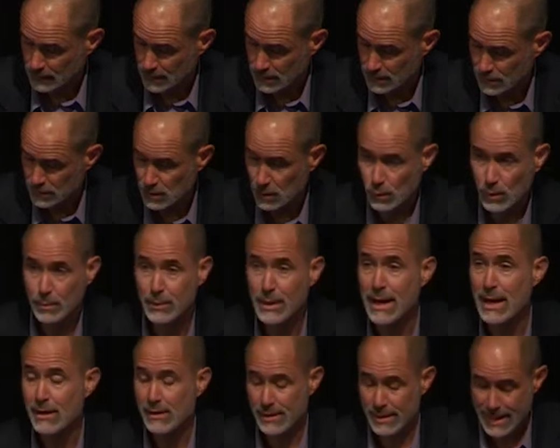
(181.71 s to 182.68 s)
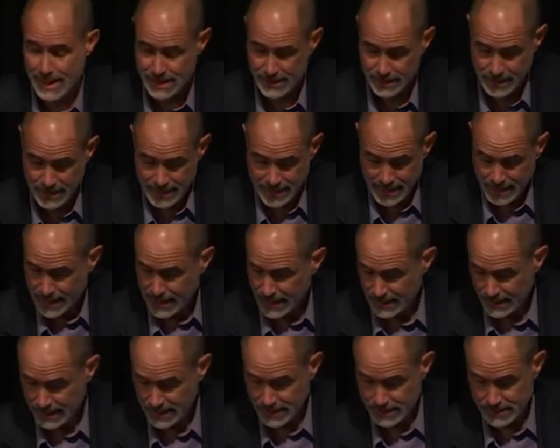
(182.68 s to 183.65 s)
So we're proud of that.
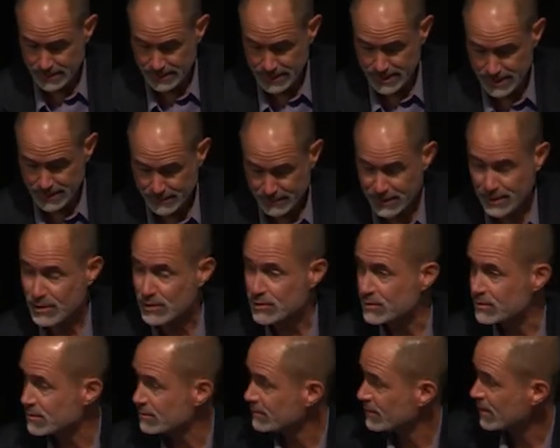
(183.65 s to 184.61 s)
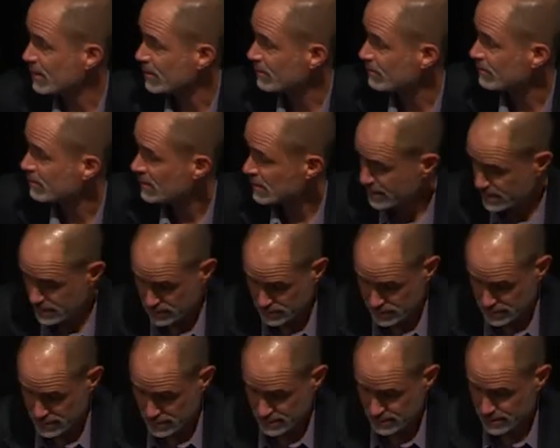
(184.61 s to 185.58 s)
And here's
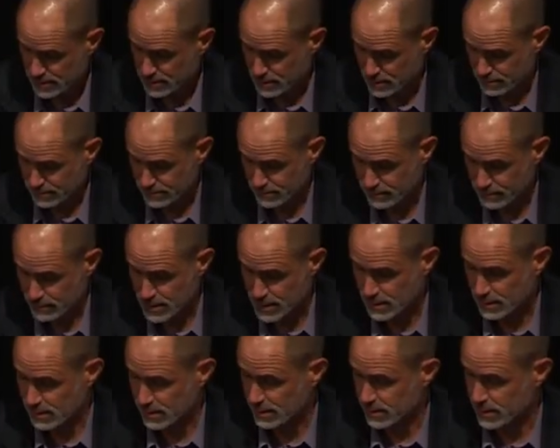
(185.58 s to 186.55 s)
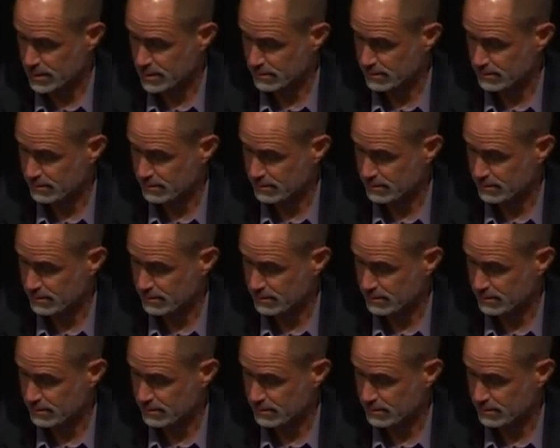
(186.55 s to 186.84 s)
wrong clicker.